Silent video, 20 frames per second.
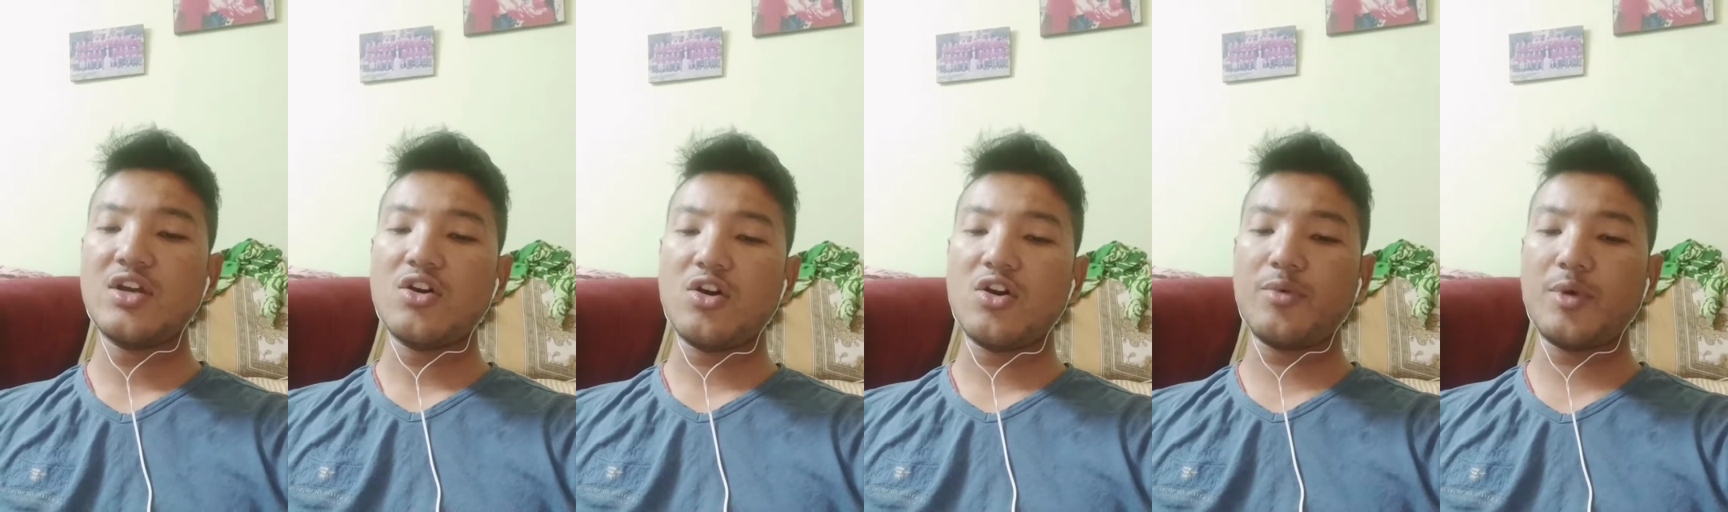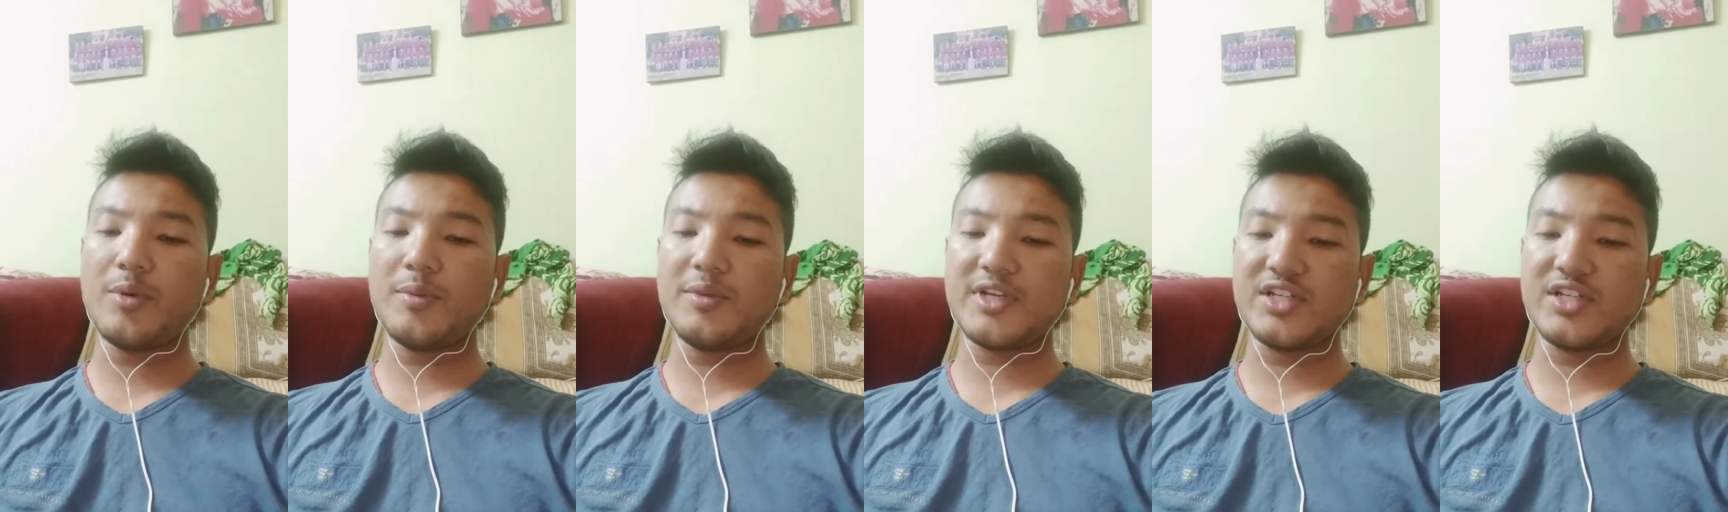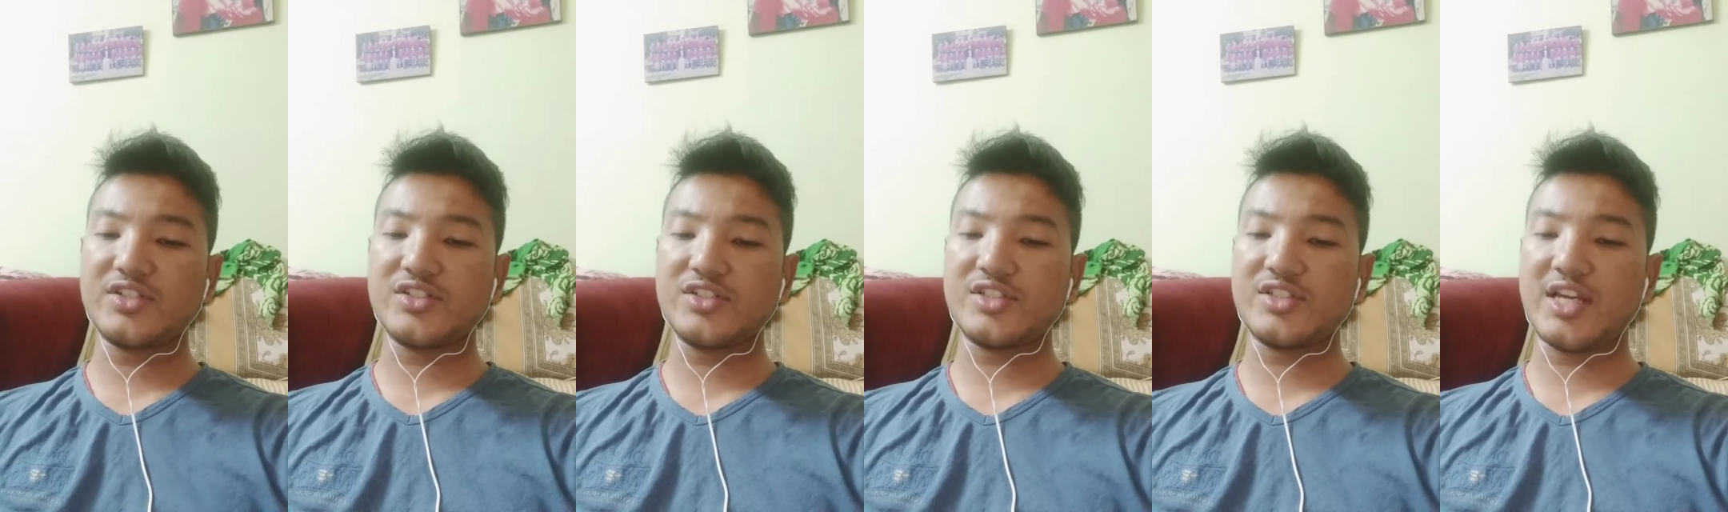of
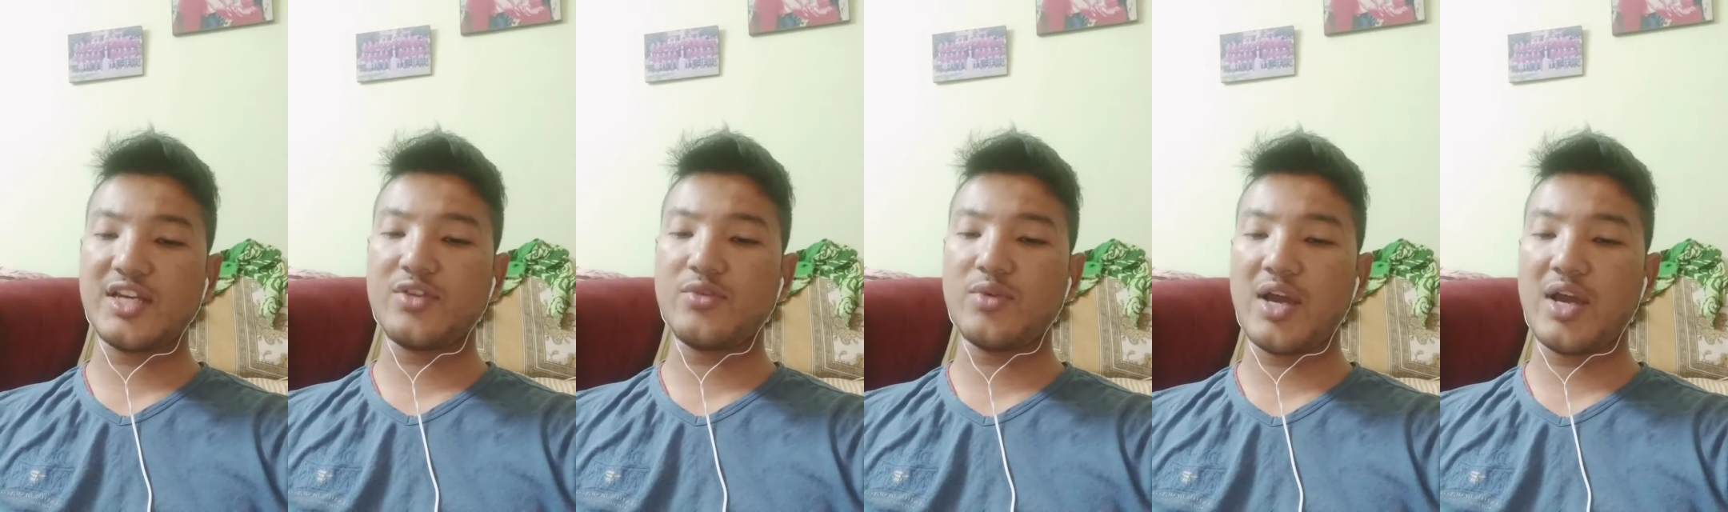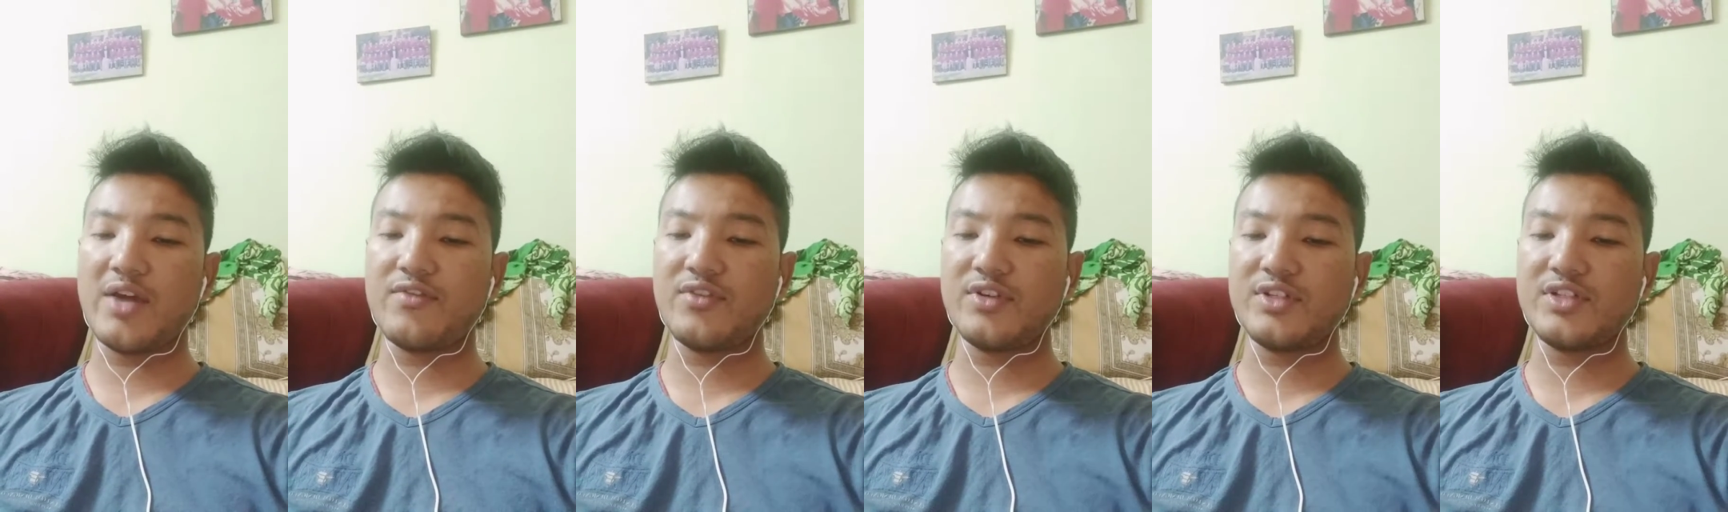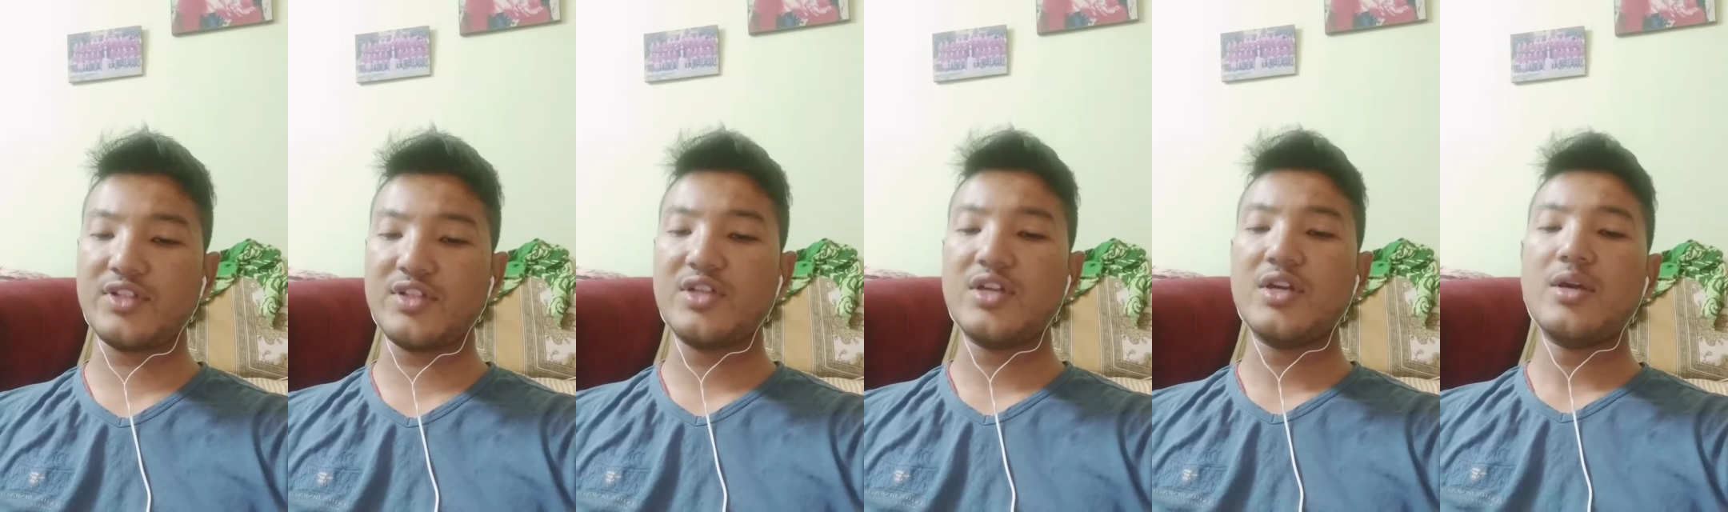publications that you have
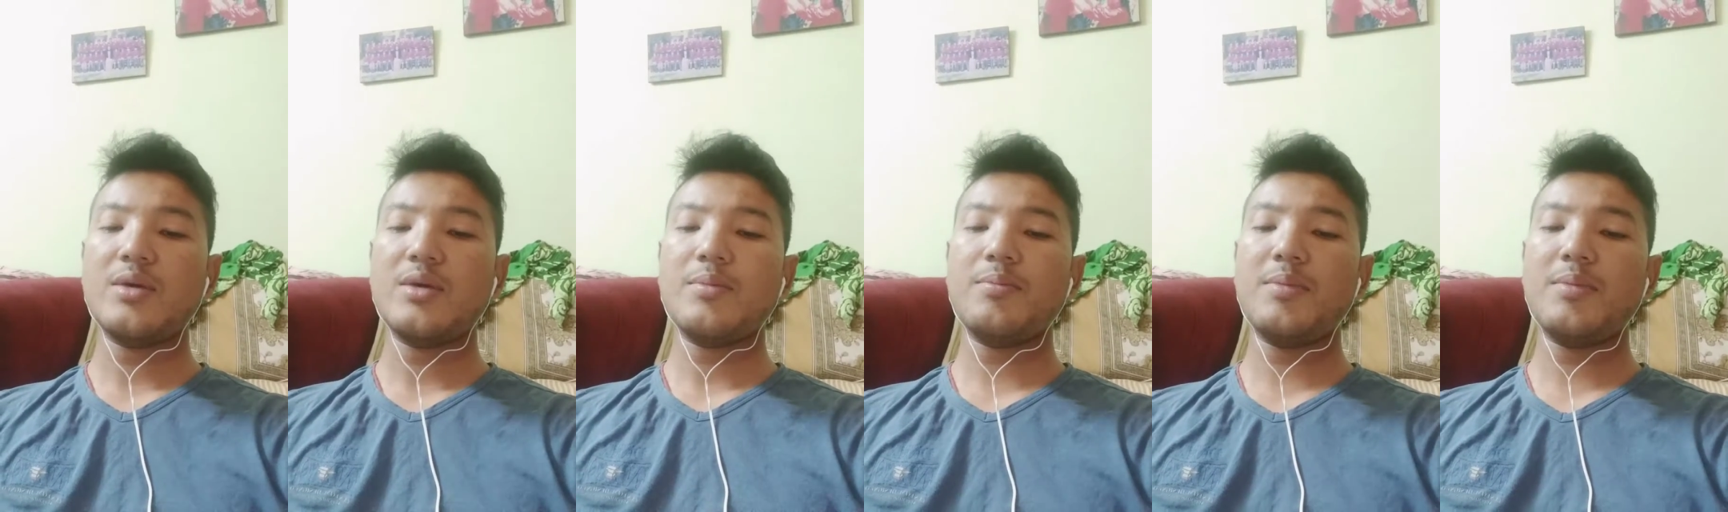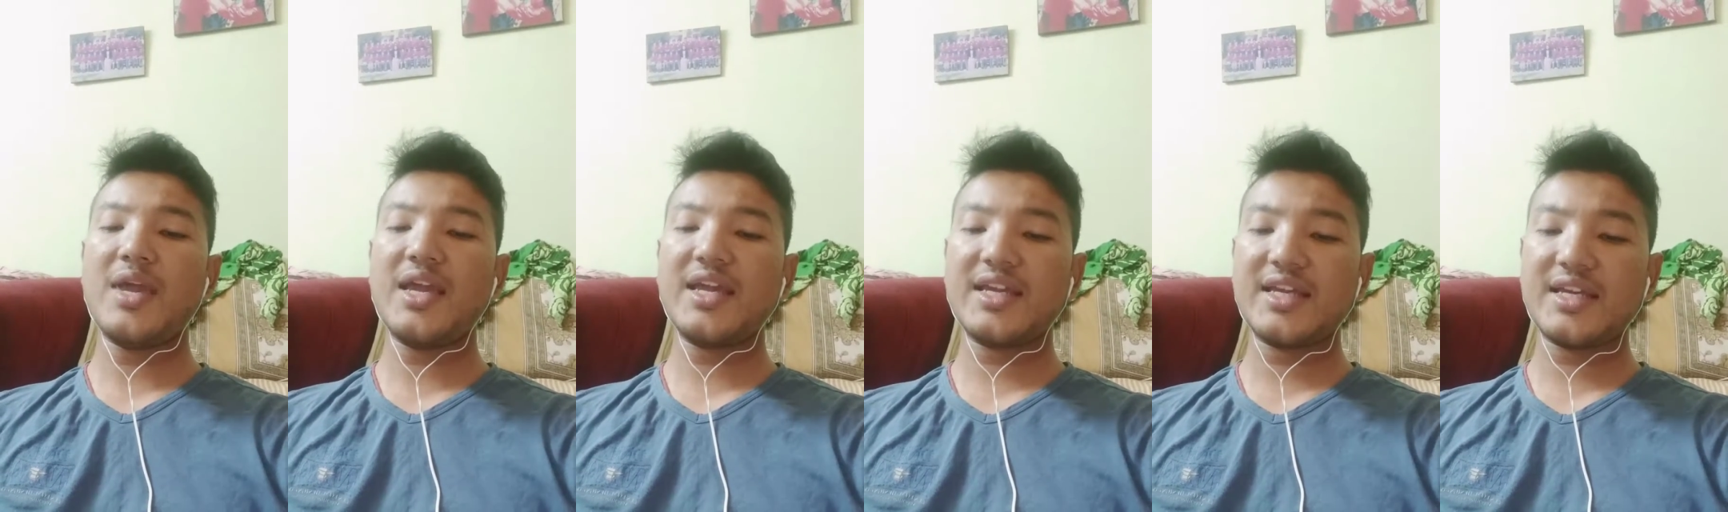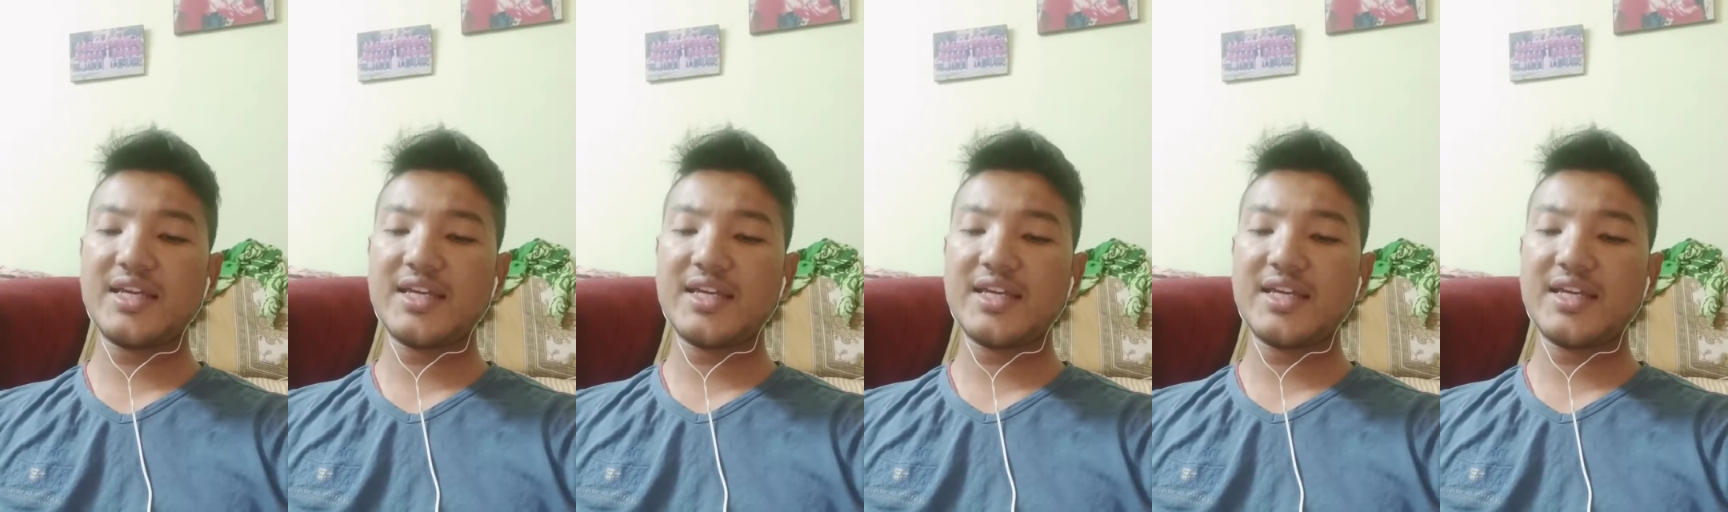written, make